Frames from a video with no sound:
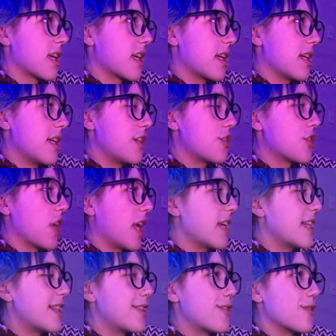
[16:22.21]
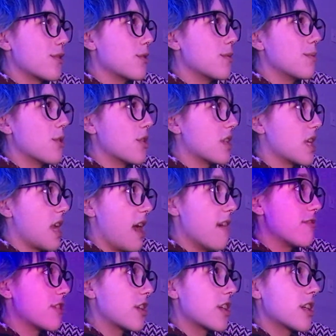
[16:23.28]
is shining through more than
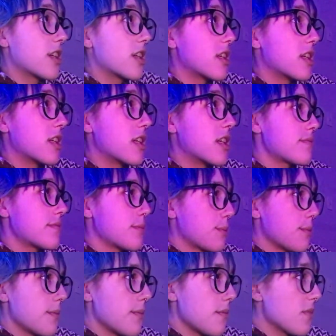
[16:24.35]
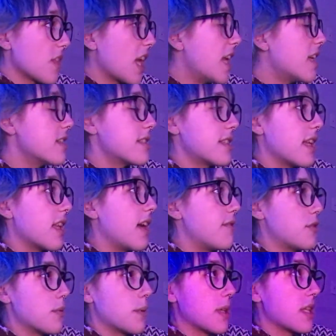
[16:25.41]
ever. And I still have
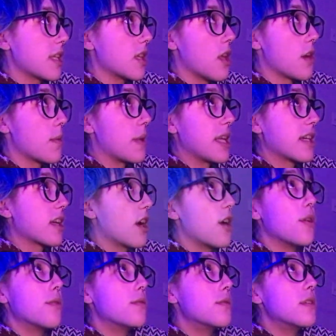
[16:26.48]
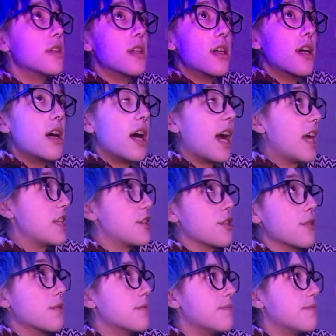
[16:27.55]
a really long way to go. I do